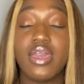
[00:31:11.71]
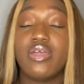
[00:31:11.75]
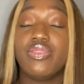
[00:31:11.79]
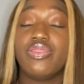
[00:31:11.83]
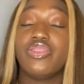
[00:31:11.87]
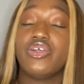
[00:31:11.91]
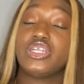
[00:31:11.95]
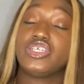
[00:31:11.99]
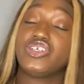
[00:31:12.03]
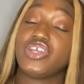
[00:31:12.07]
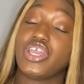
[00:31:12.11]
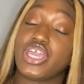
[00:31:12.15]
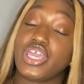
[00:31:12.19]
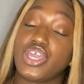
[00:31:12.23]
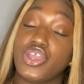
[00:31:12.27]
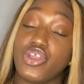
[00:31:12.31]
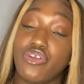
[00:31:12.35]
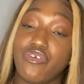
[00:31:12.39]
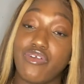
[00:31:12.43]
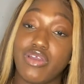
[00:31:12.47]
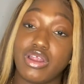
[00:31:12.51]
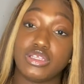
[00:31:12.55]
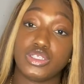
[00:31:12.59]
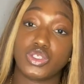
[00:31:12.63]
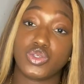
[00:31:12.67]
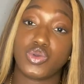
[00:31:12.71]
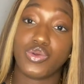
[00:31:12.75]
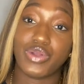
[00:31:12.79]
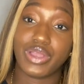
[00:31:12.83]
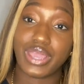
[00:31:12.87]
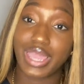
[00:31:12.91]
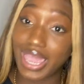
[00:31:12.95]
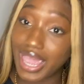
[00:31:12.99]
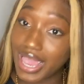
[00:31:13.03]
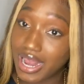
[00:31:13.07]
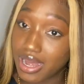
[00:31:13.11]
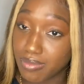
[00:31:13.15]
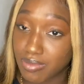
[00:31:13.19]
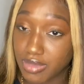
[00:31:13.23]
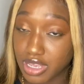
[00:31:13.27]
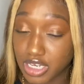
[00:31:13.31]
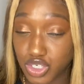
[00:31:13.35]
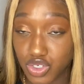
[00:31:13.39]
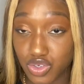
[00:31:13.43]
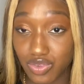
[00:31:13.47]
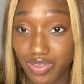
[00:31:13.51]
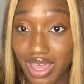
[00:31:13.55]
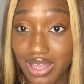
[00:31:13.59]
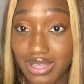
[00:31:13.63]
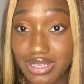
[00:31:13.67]
they're checking your credit score again and make
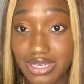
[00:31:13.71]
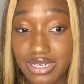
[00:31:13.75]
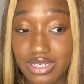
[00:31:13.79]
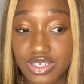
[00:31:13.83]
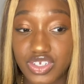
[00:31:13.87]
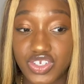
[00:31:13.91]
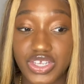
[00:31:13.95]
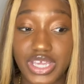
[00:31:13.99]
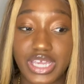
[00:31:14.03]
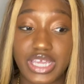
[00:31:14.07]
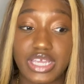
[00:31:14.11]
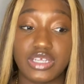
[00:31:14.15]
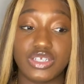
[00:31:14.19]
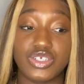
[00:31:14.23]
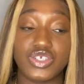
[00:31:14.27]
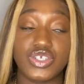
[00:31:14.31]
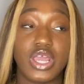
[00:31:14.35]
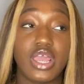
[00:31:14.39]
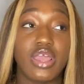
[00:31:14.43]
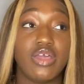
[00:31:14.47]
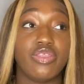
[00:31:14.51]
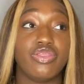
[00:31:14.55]
sure that didn't change.